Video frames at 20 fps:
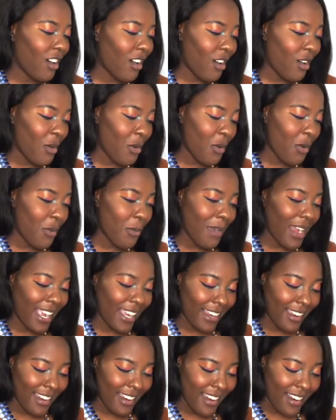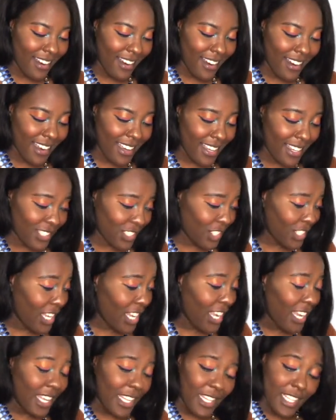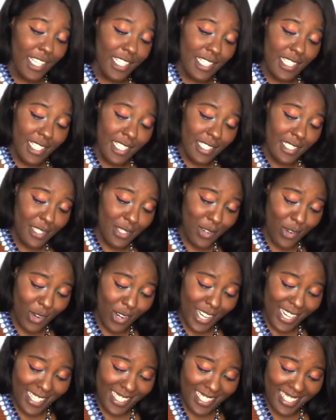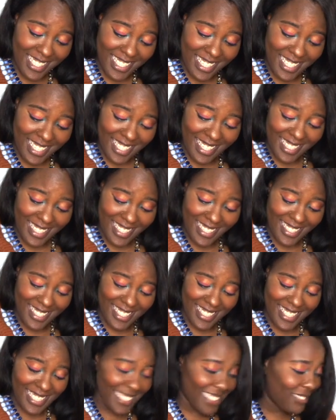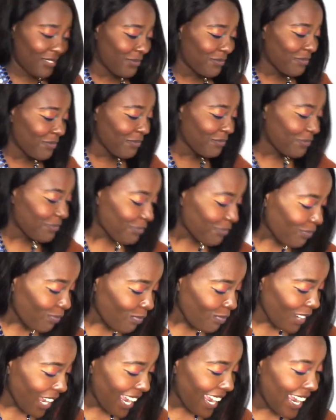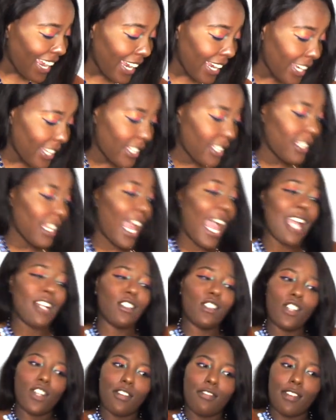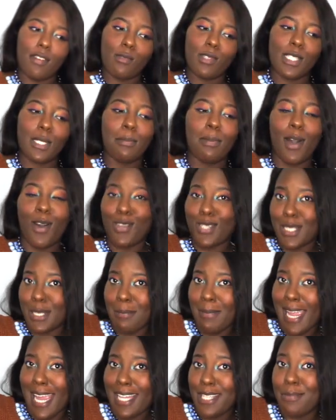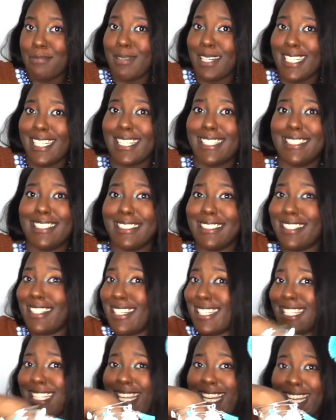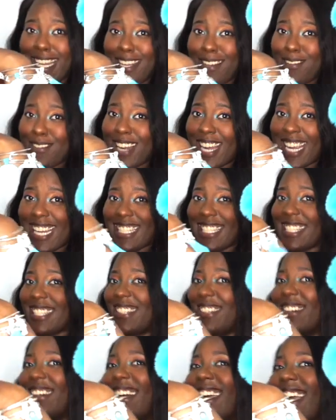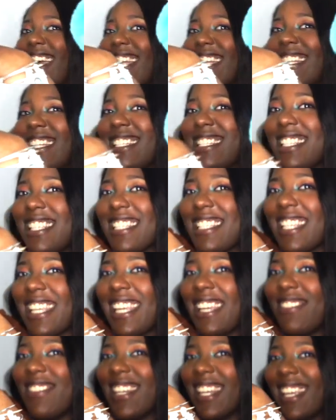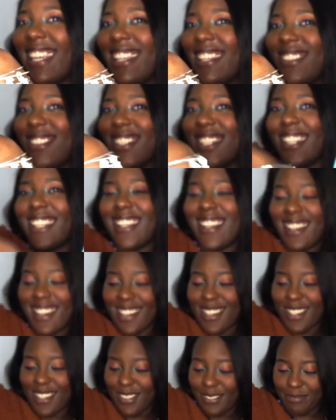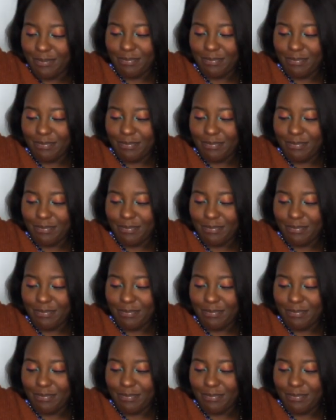Oh my gosh, this is gorgeous. And I don't know if it was supposed to match, but it does anyway, so this is even cuter, y'all.